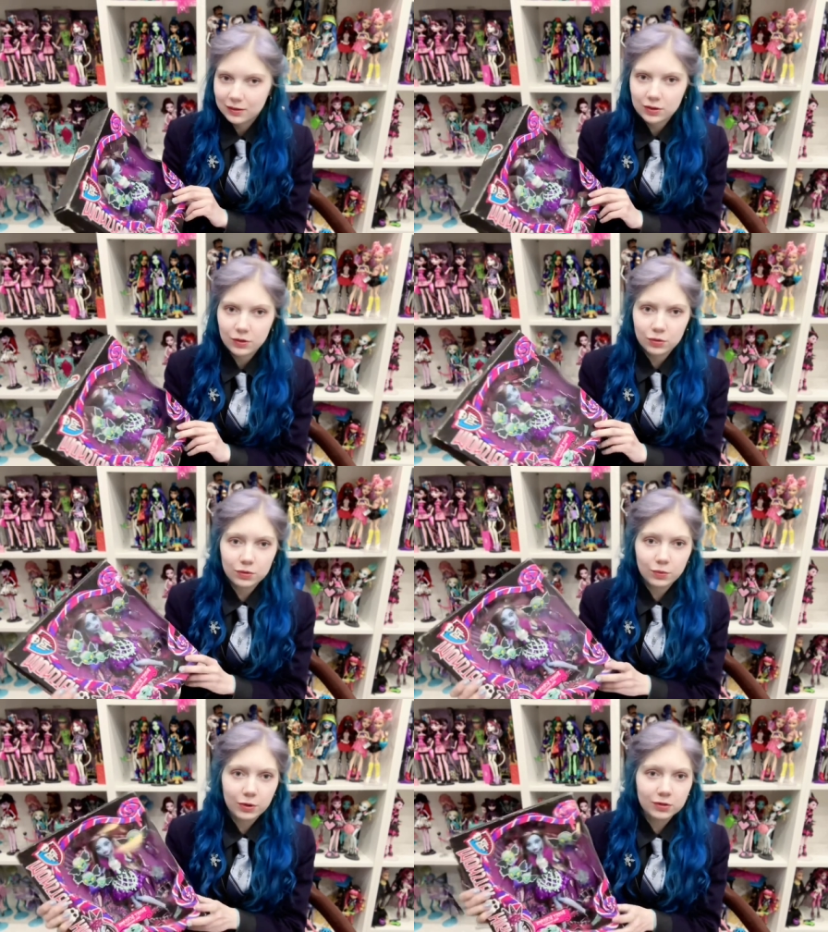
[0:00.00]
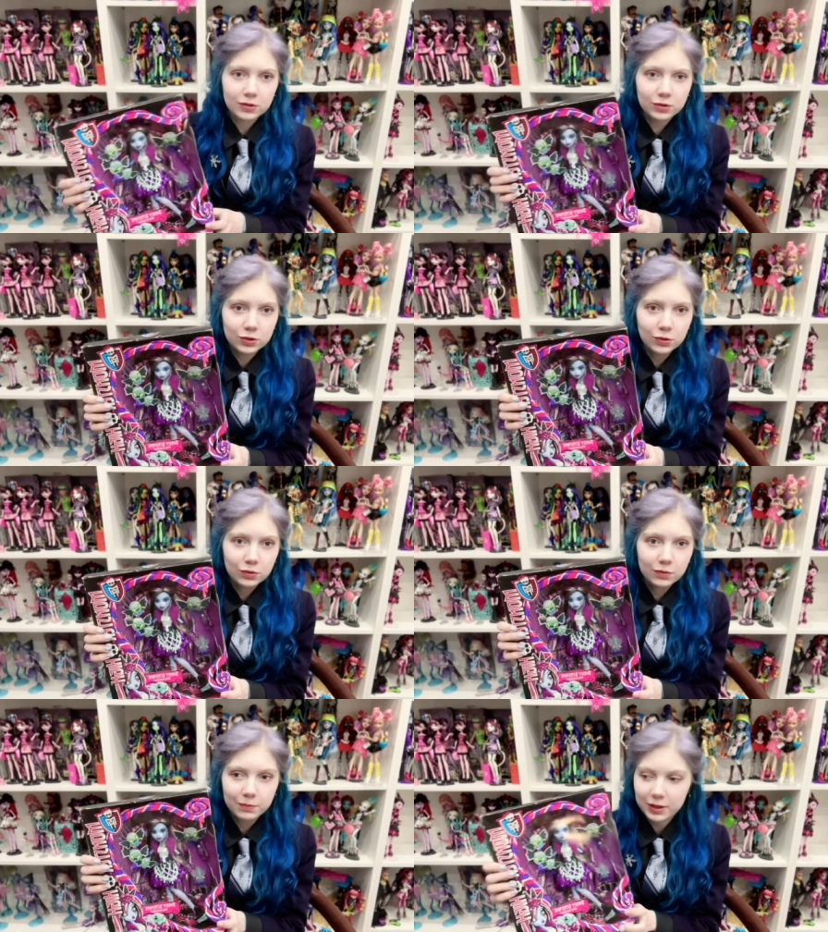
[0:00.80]
don't want
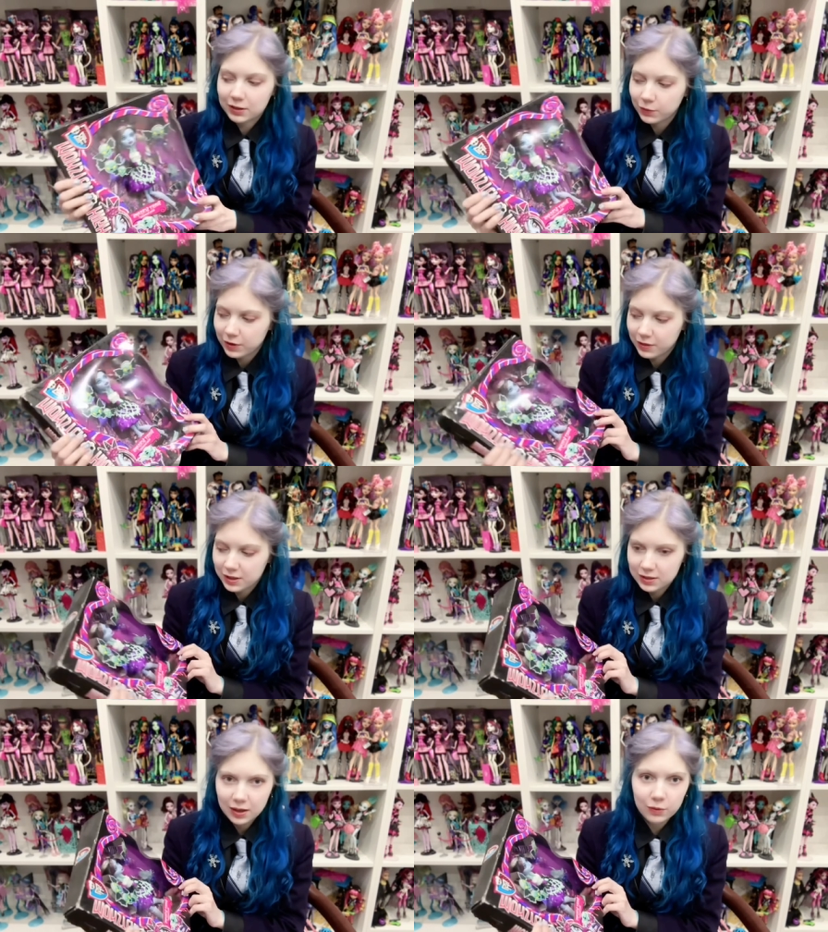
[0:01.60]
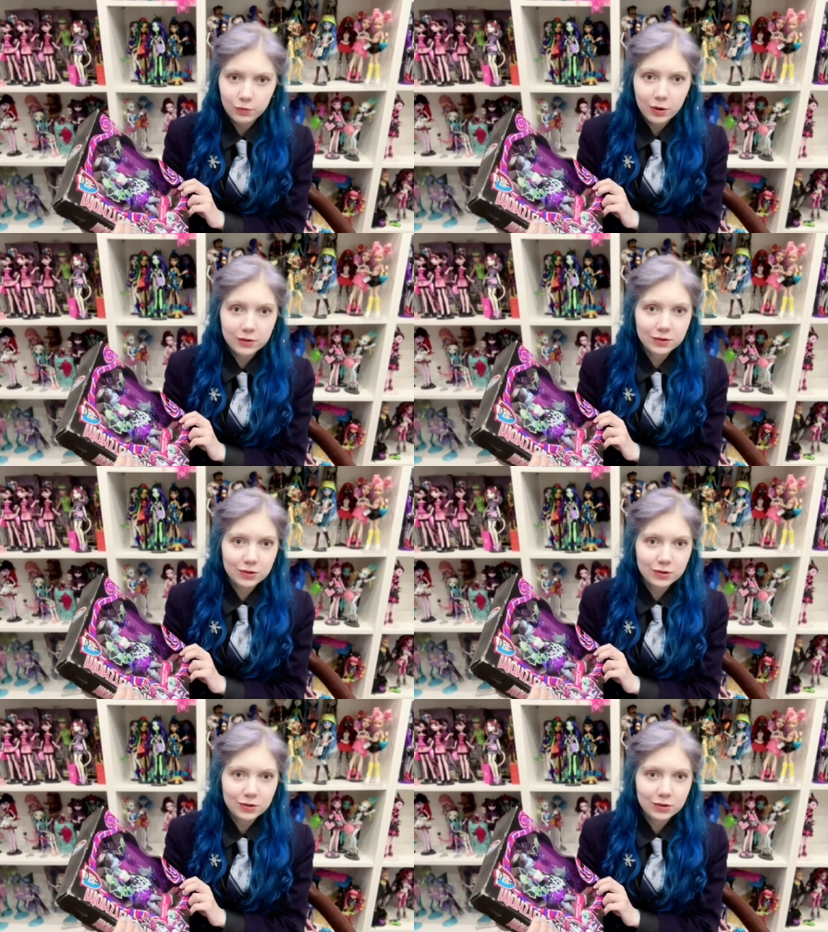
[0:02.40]
to, but with this I want